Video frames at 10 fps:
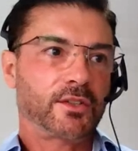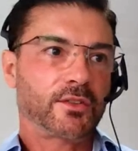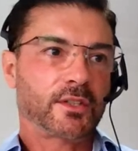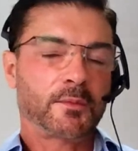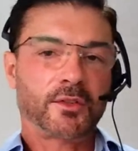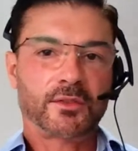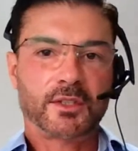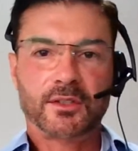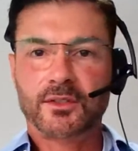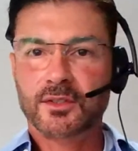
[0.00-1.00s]
talking about
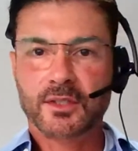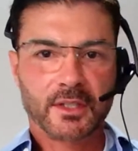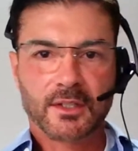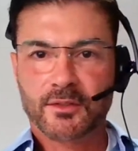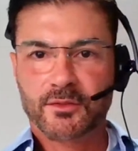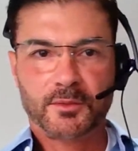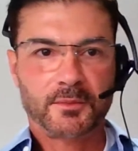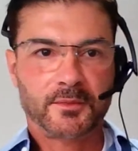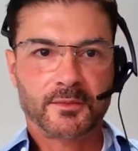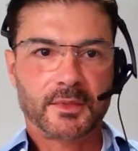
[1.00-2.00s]
this
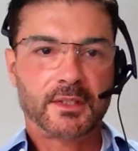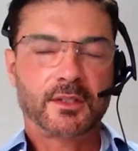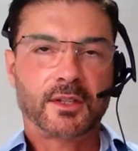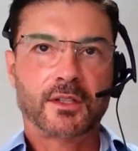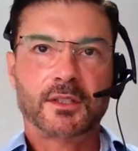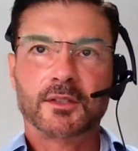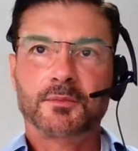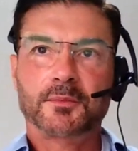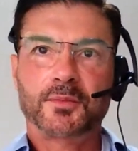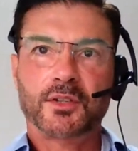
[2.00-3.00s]
from other
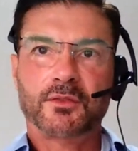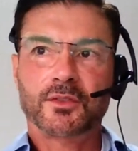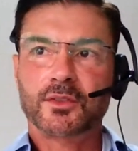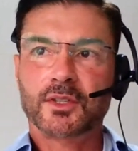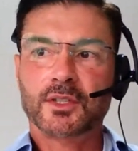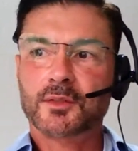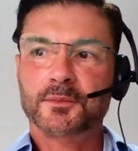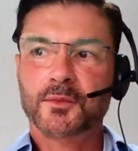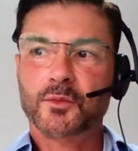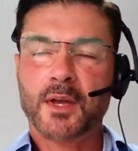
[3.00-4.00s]
previous
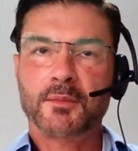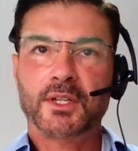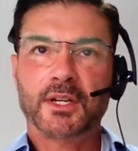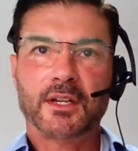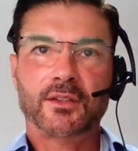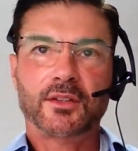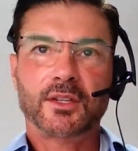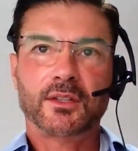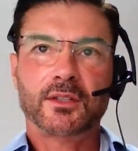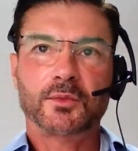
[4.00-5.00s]
webinars and
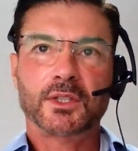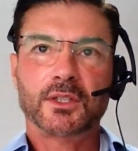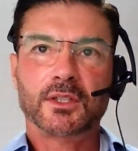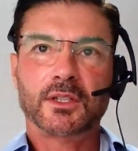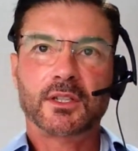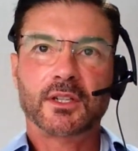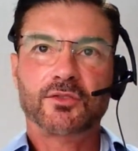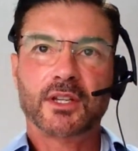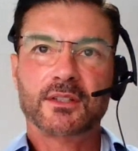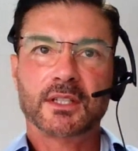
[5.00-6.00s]
things that we did at
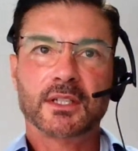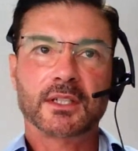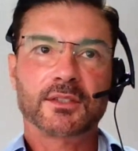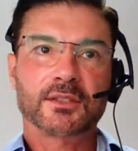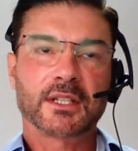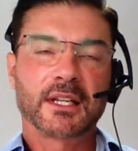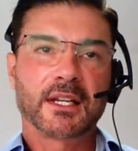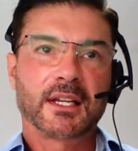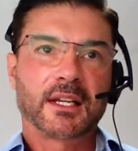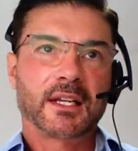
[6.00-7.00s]
NHS England.
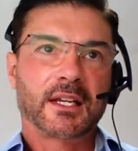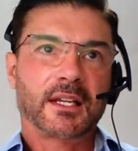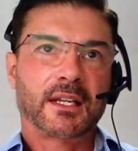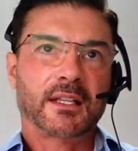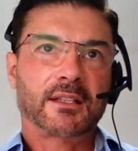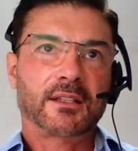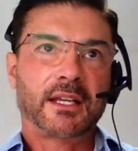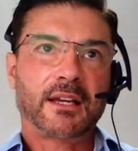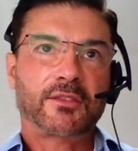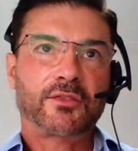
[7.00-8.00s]
And
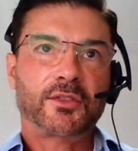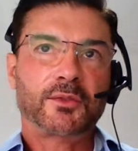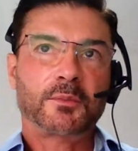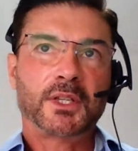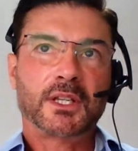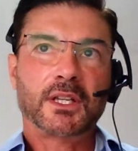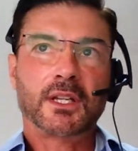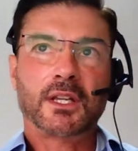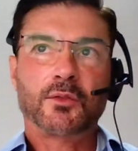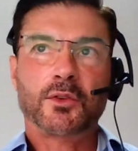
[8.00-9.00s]
yes, from the
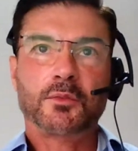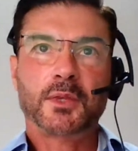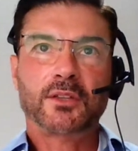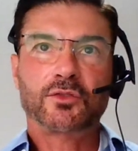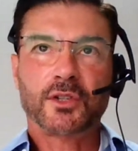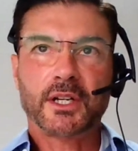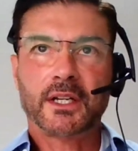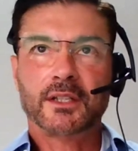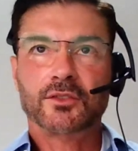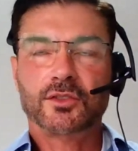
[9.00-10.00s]
beginning, we've been
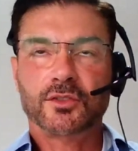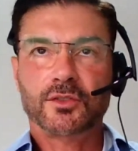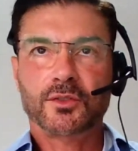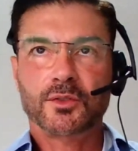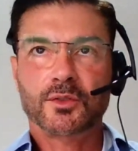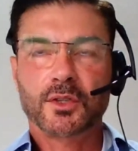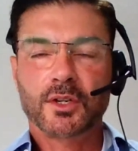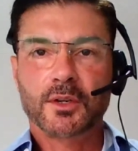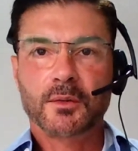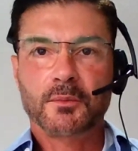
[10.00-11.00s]
trying to
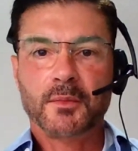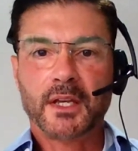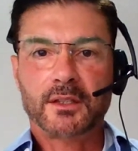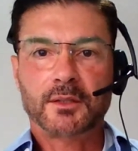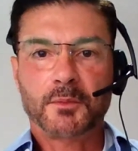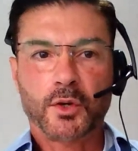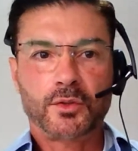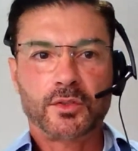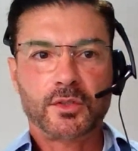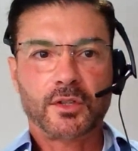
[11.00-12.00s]
make the
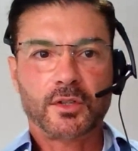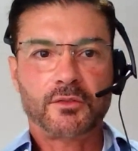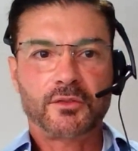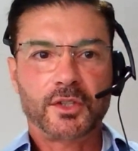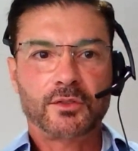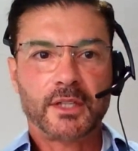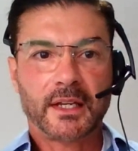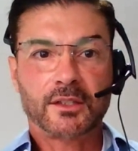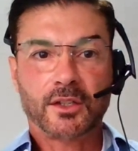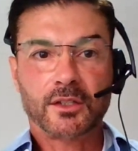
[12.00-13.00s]
most of new
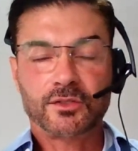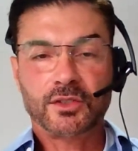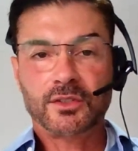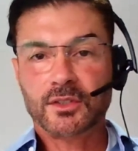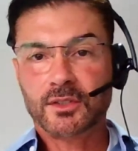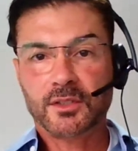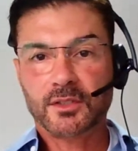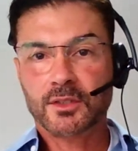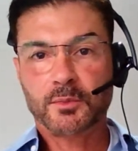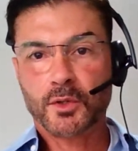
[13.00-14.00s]
technologies and
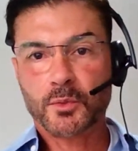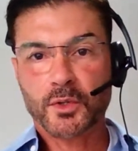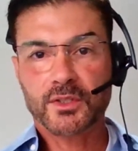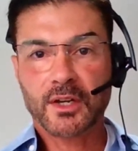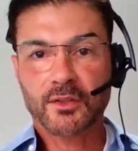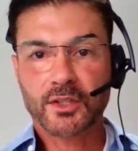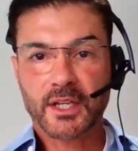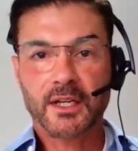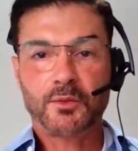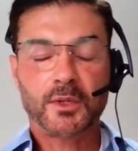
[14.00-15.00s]
explore what's out
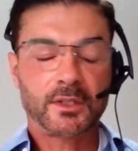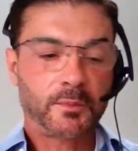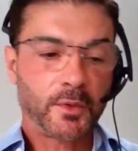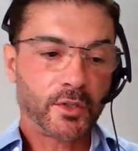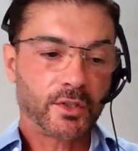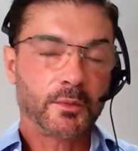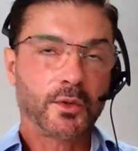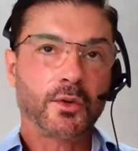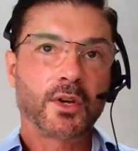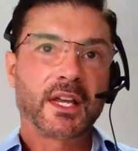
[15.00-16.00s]
there, what's
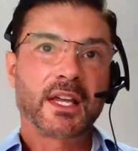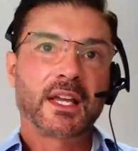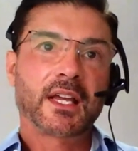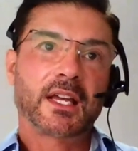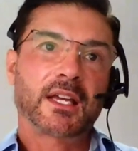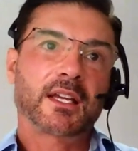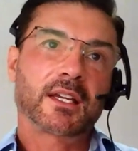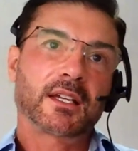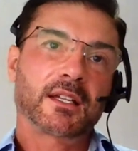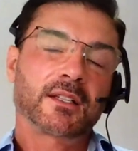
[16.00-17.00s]
possible.
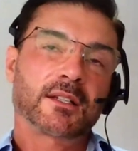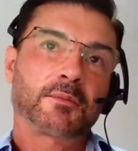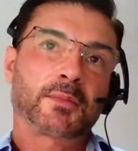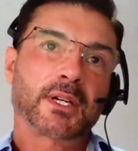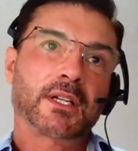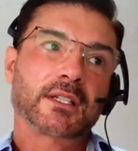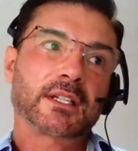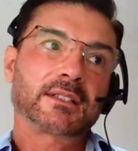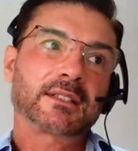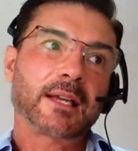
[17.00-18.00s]
But
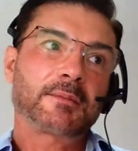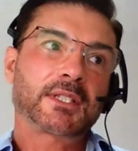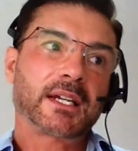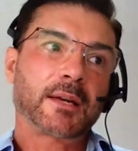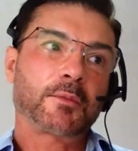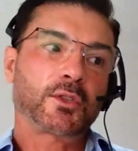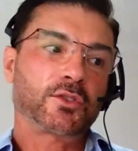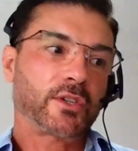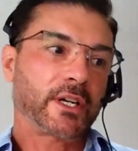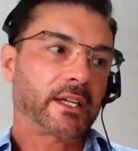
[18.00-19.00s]
at the same time, we're
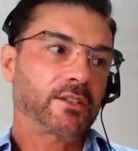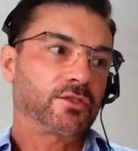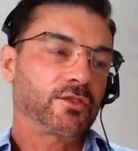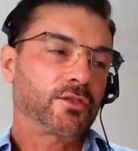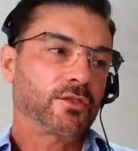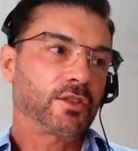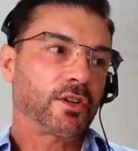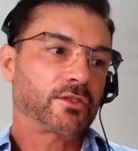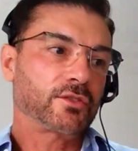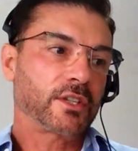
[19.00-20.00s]
trying to
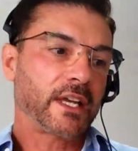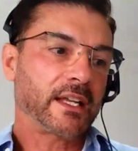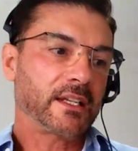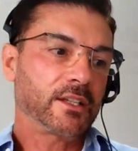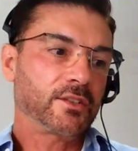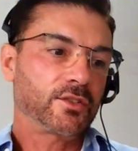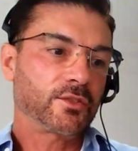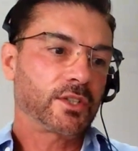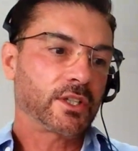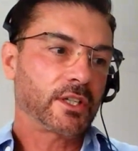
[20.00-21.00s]
not to get
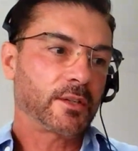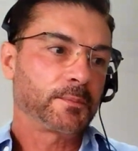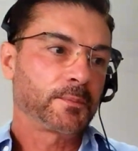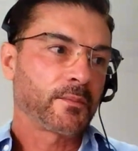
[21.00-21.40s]
into the